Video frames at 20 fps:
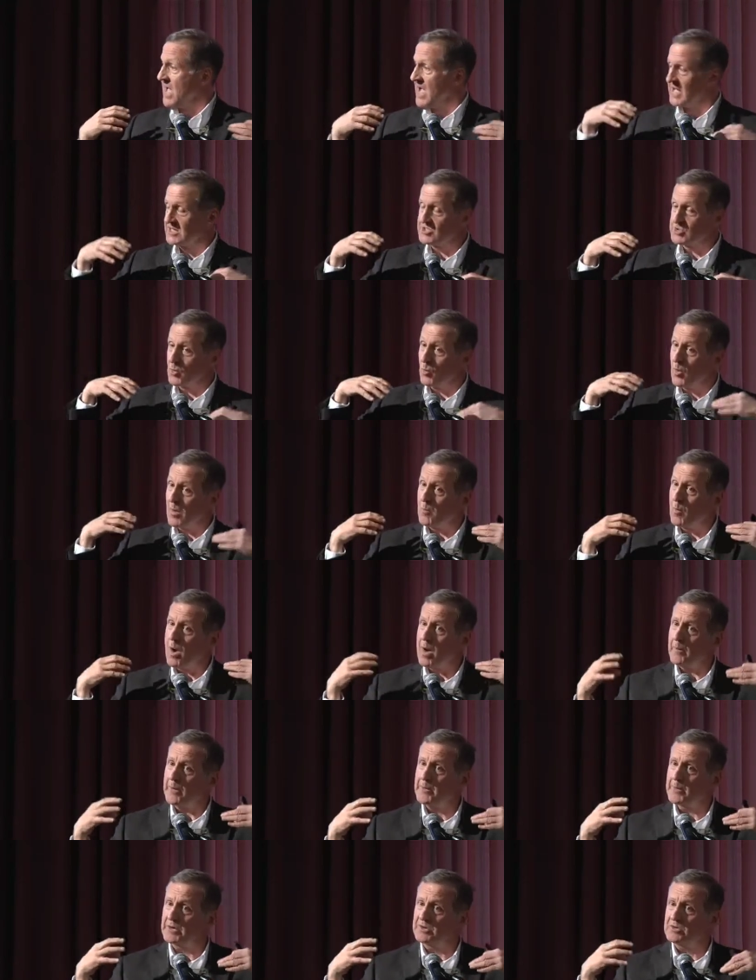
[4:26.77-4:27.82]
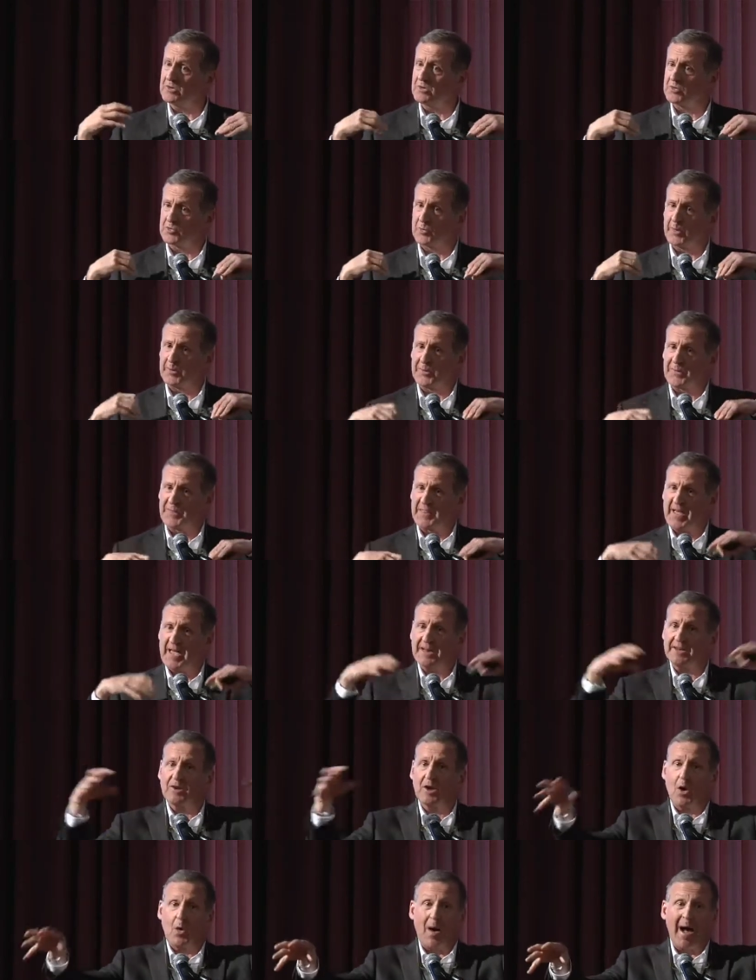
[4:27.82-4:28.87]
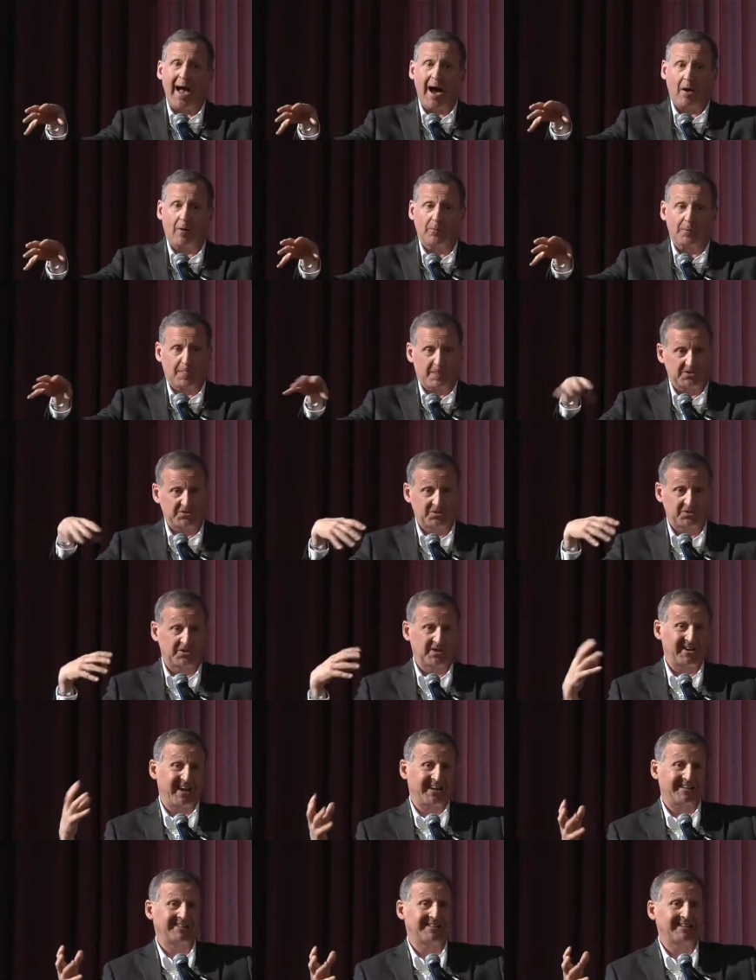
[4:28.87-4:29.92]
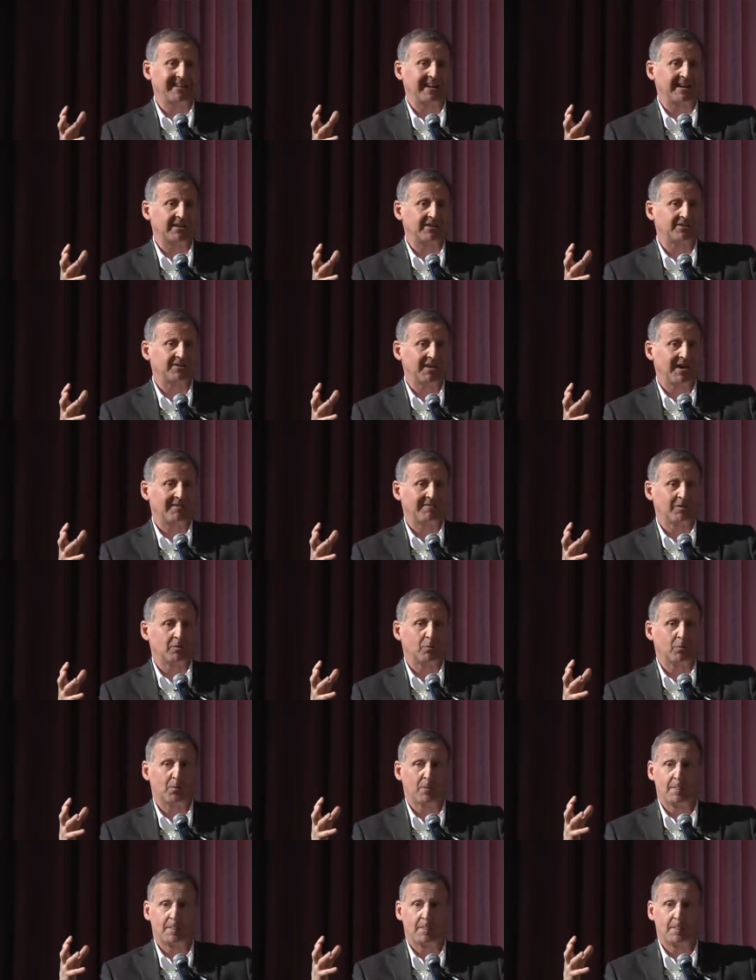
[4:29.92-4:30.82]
And so, what we would do is we would then go out, this is in 1987,